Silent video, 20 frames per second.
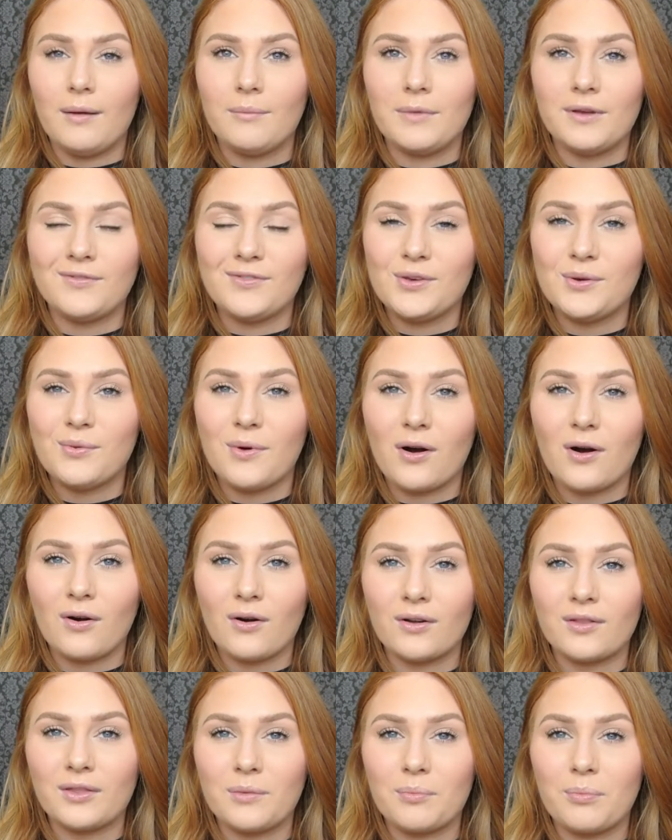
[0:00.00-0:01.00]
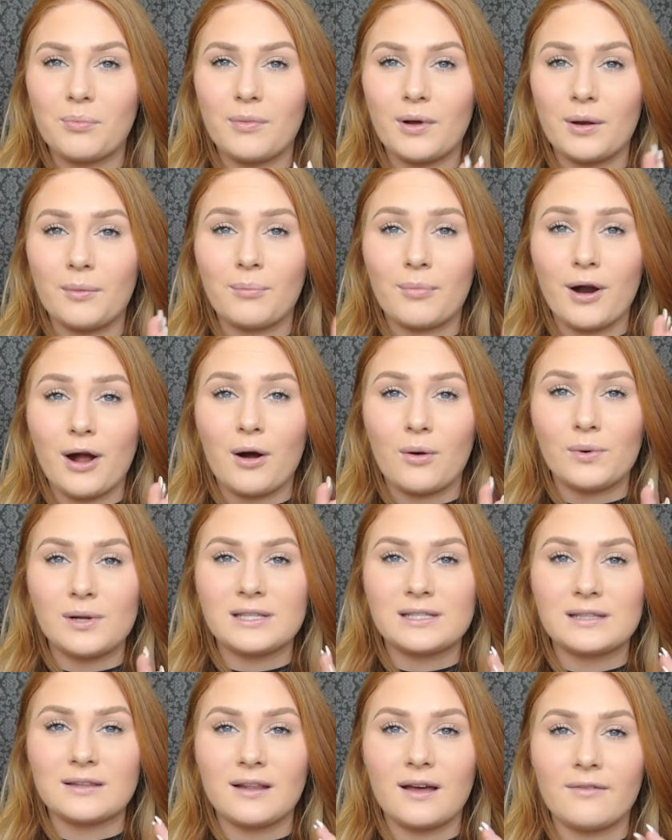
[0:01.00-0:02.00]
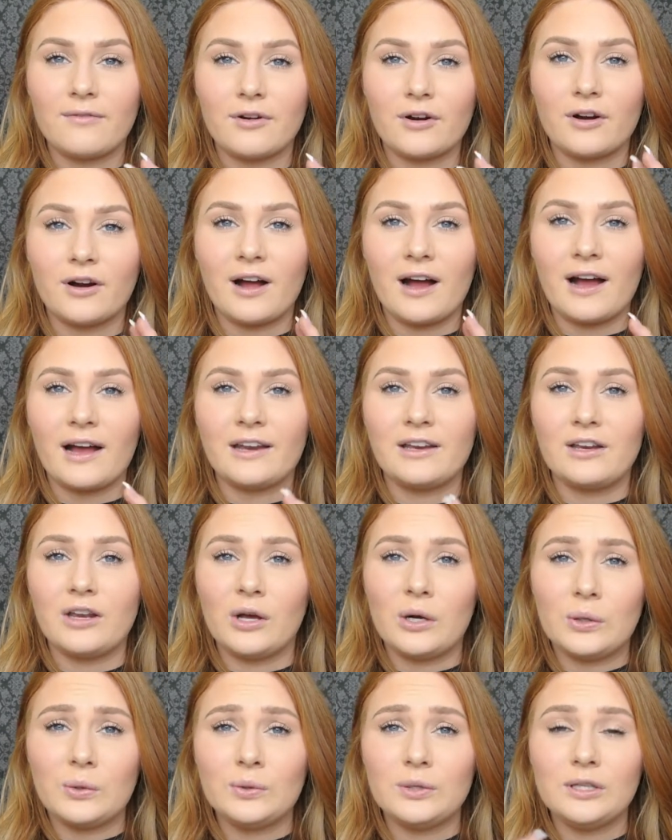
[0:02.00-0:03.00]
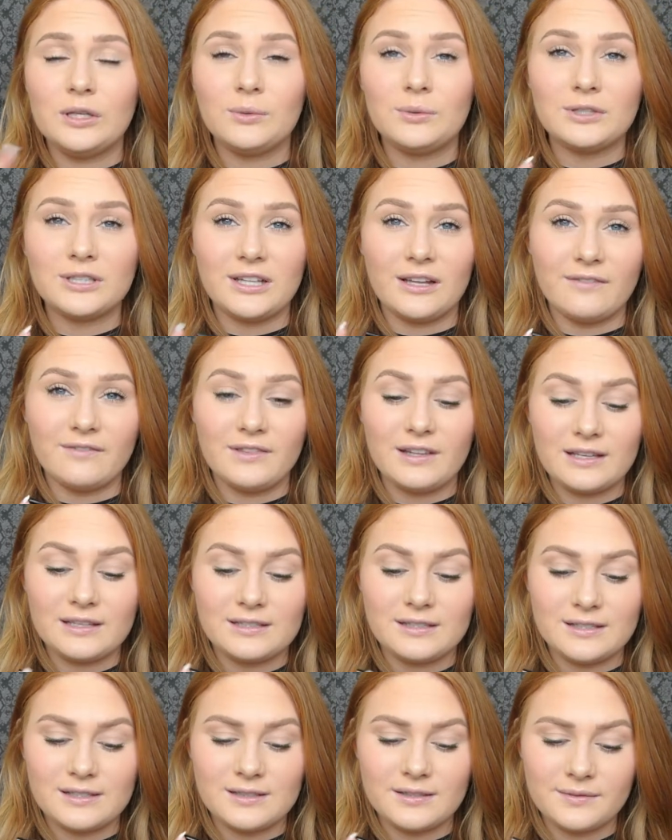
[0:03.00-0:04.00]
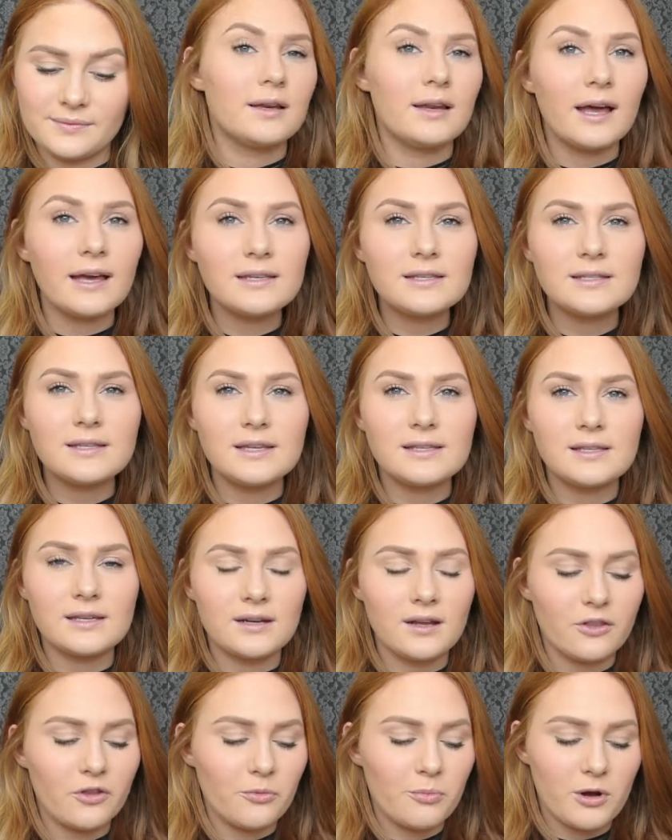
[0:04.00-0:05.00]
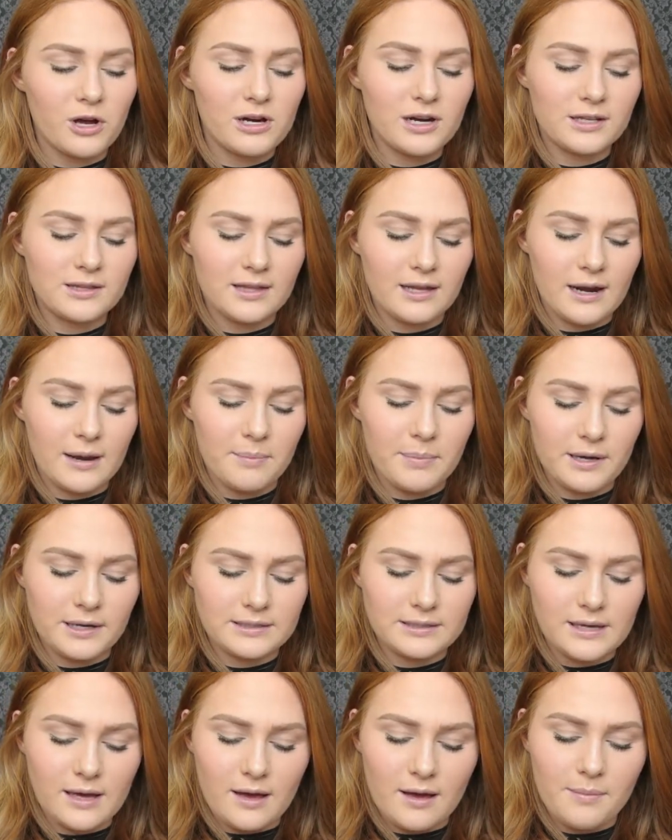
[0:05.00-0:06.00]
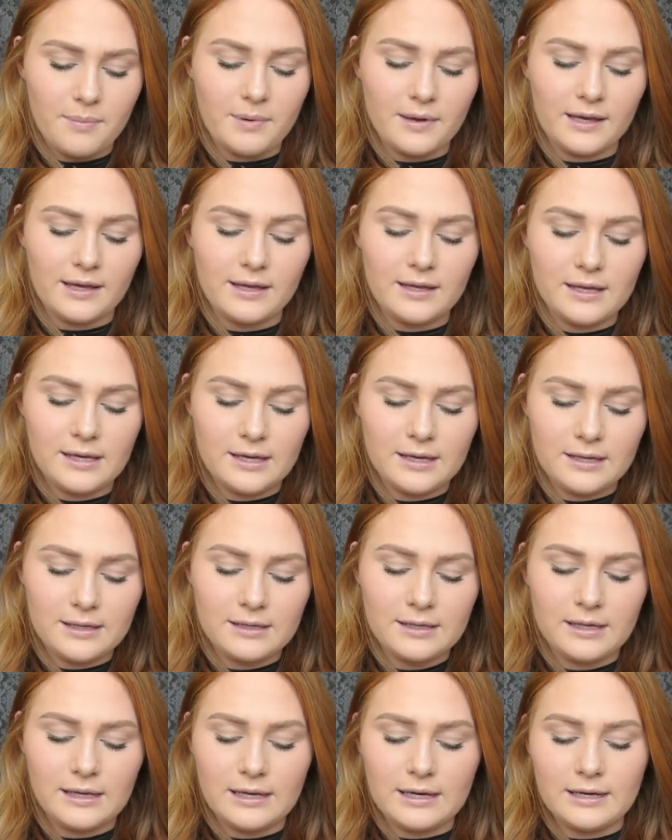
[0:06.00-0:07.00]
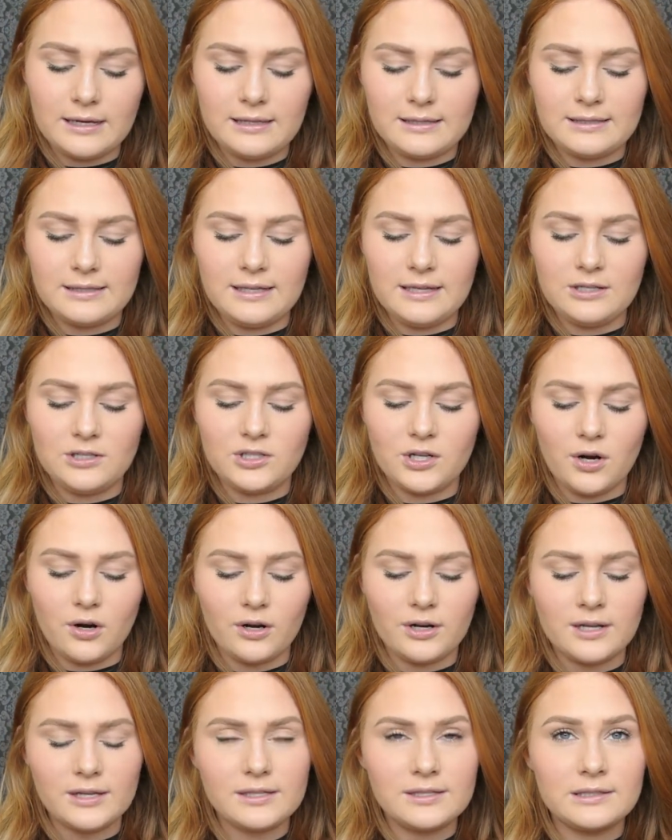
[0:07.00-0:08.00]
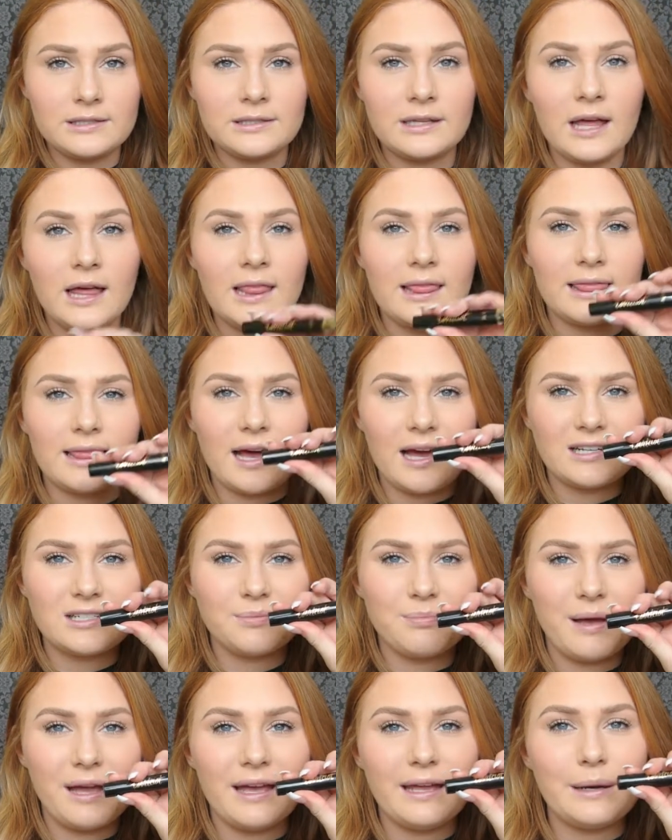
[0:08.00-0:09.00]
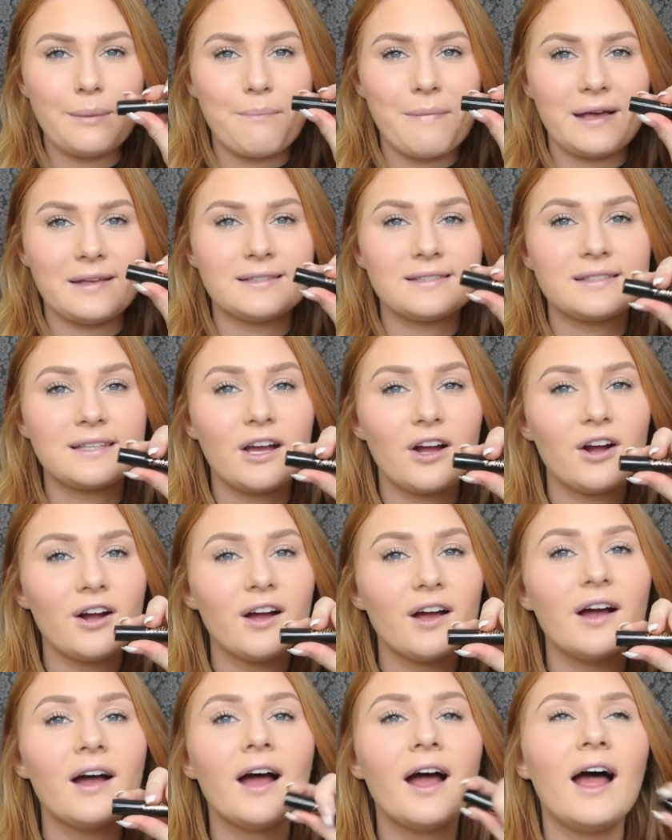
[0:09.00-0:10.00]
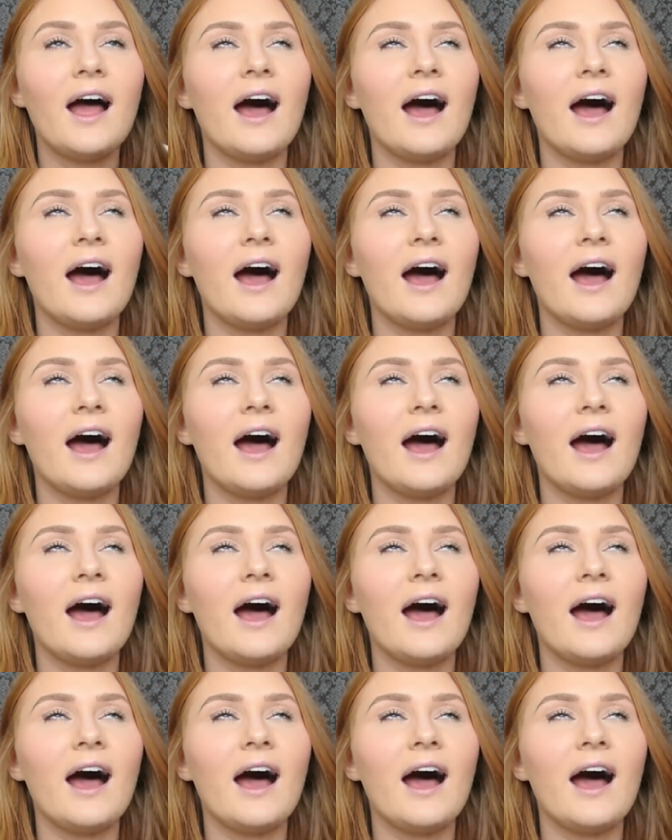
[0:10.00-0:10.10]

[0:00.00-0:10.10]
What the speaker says: If you are the Brow Wiz lover, I know you will love this. Next is another product that I picked up again, and it is the Tarte's Lash Paint Mascara.